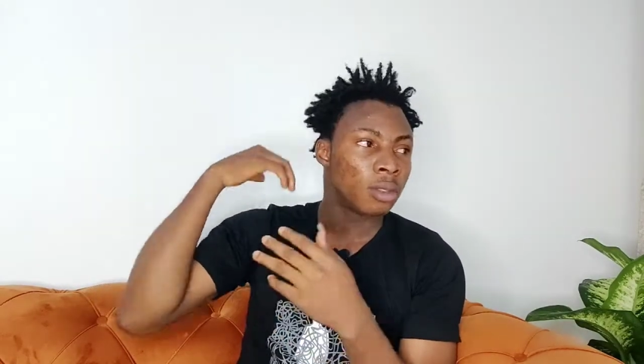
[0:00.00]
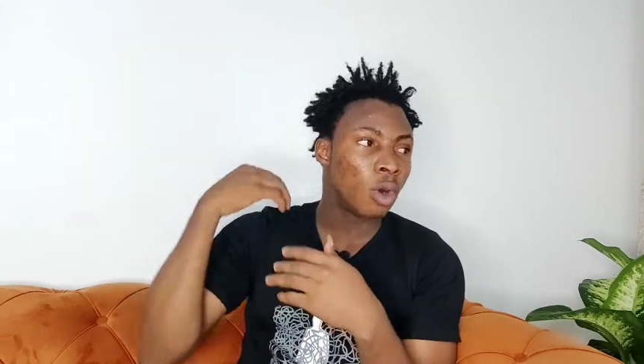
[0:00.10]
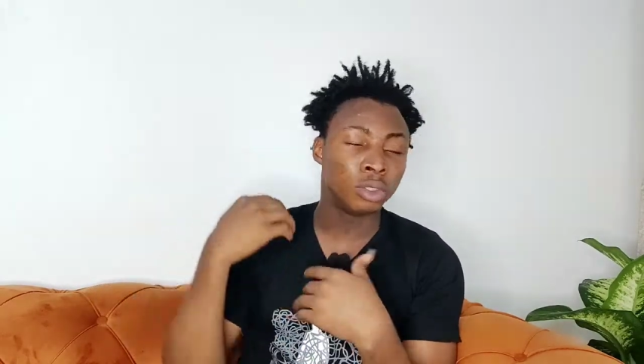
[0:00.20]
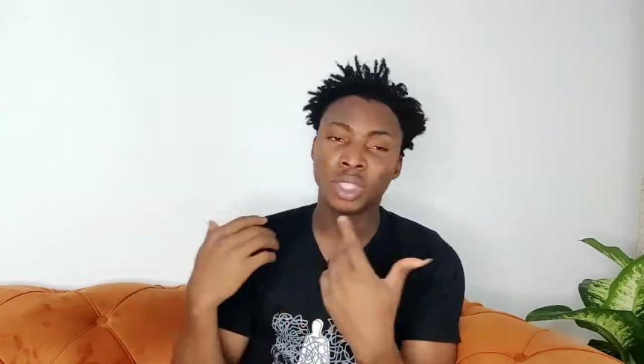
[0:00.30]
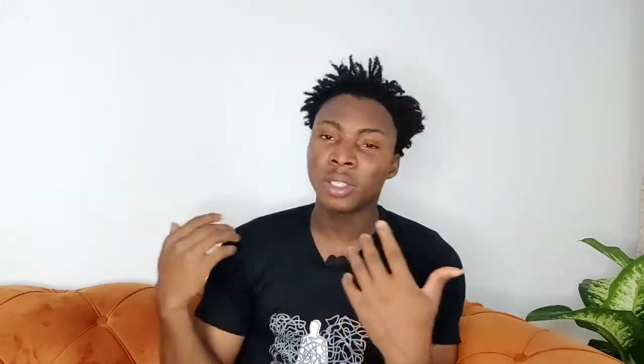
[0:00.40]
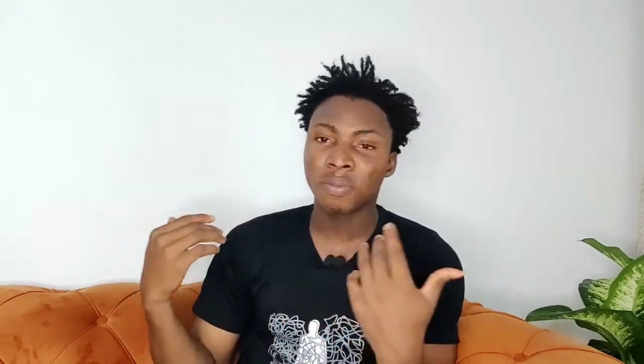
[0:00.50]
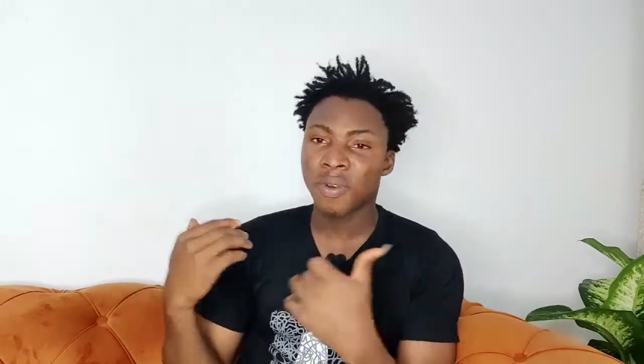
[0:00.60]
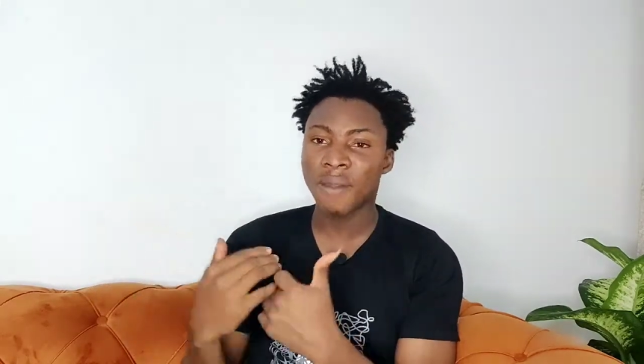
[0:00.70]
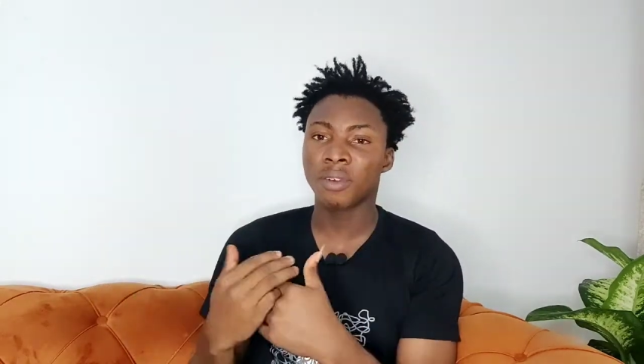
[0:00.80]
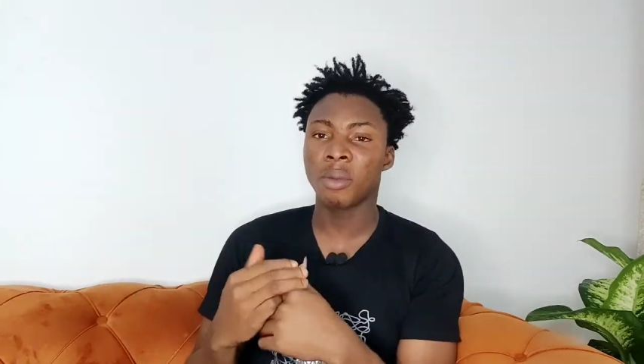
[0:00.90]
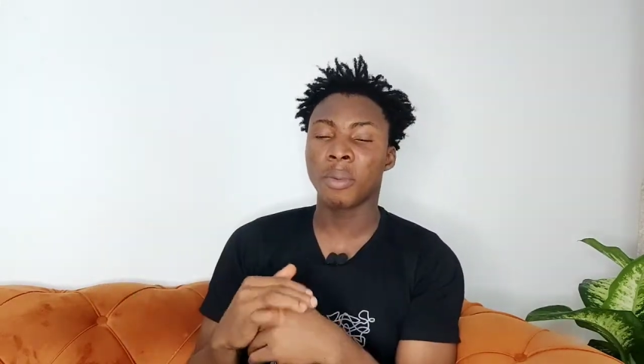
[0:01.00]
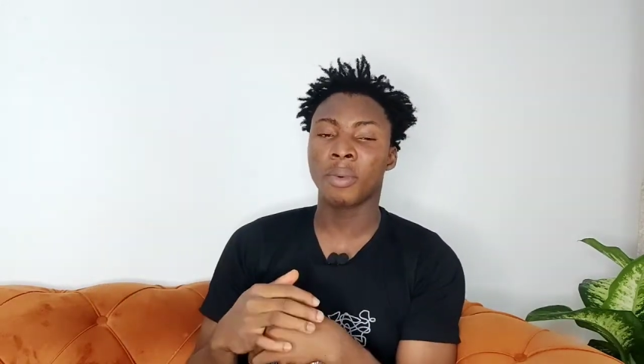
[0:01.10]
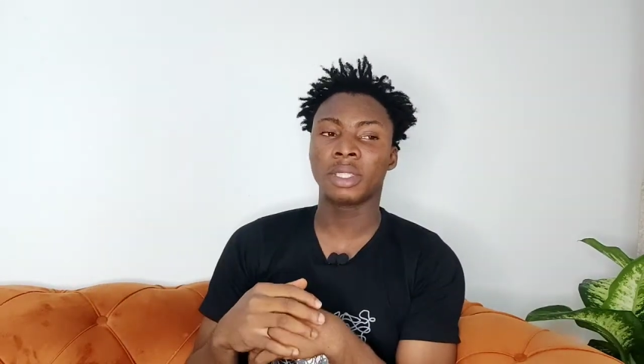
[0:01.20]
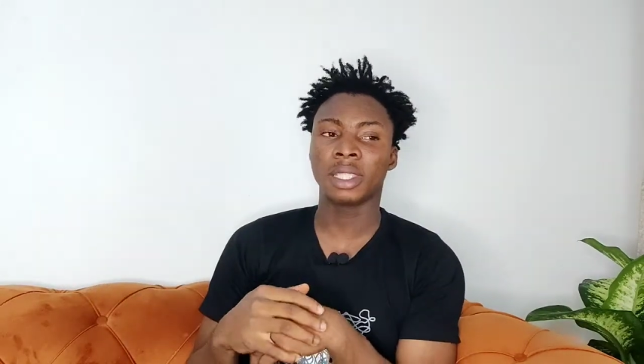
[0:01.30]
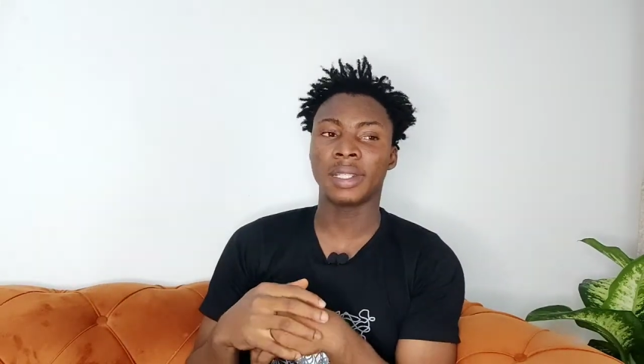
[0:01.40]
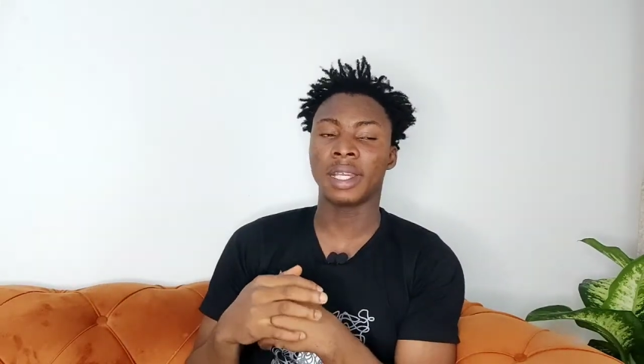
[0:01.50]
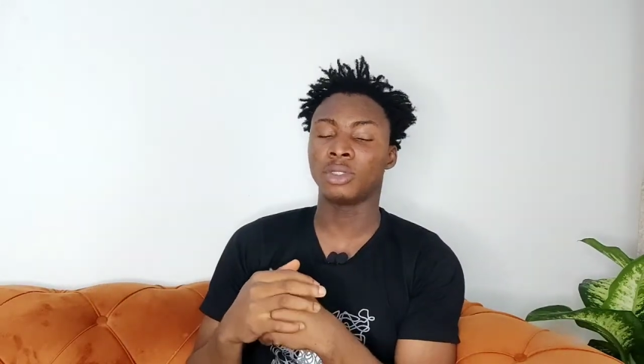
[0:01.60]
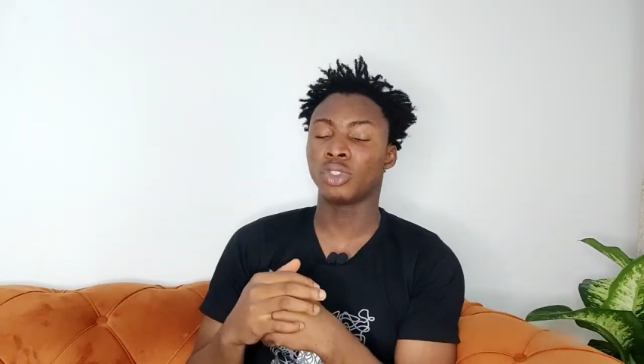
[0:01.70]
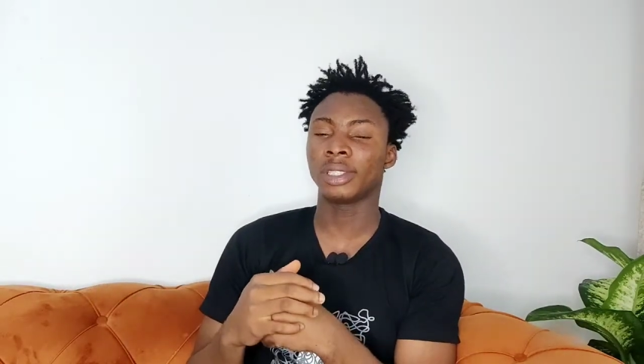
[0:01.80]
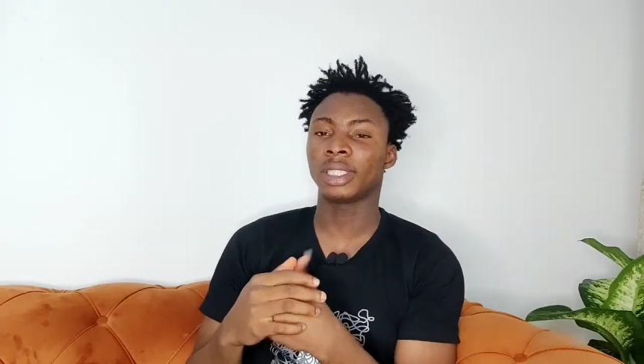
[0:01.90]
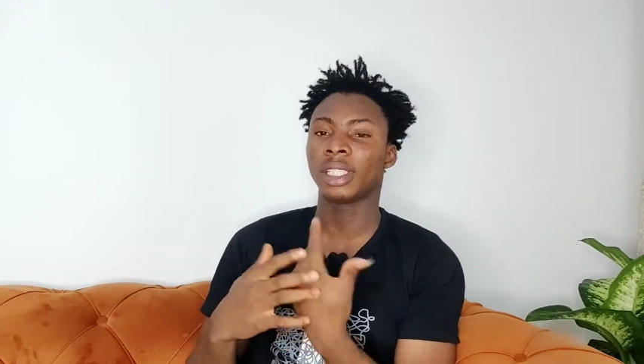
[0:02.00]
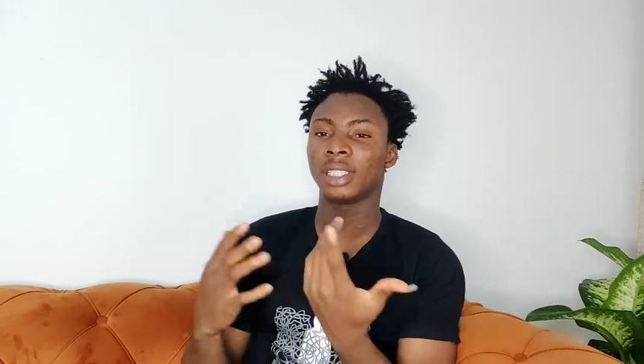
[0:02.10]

100, 500 people say they are interested,